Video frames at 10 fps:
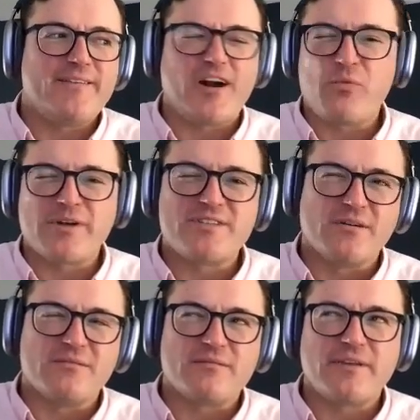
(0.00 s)
I'll work
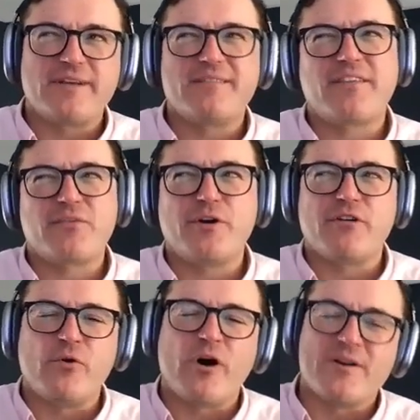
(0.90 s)
till 3
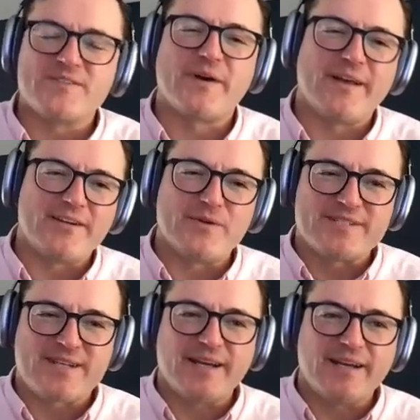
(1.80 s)
or 4. Also, I do a
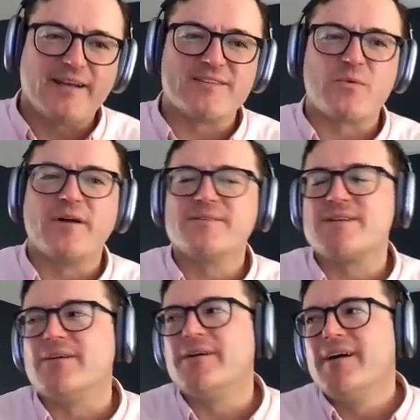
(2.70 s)
side gig as well,
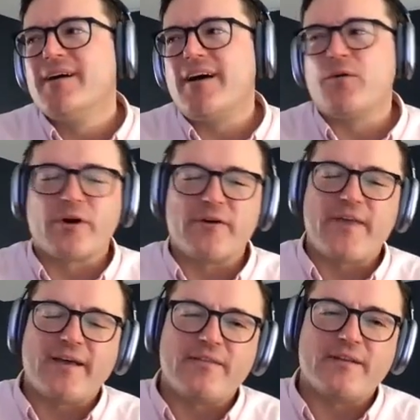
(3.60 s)
so I work on
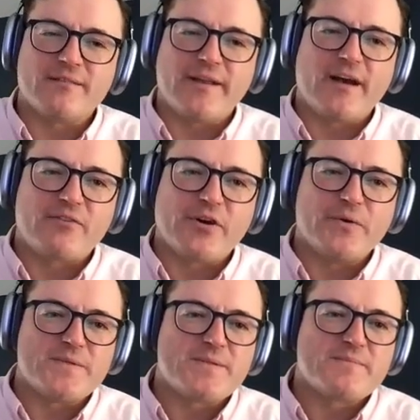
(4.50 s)
that in the late
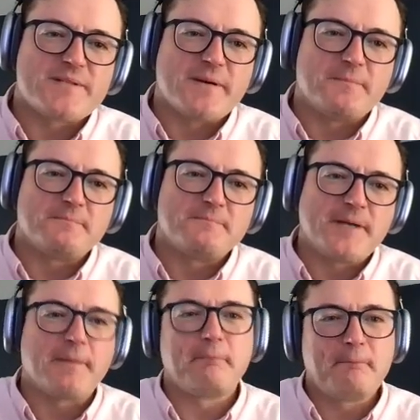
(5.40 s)
afternoons. So
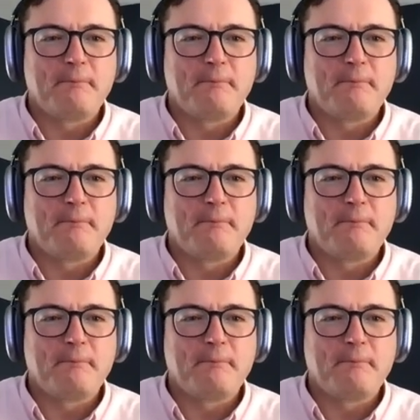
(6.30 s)
yeah.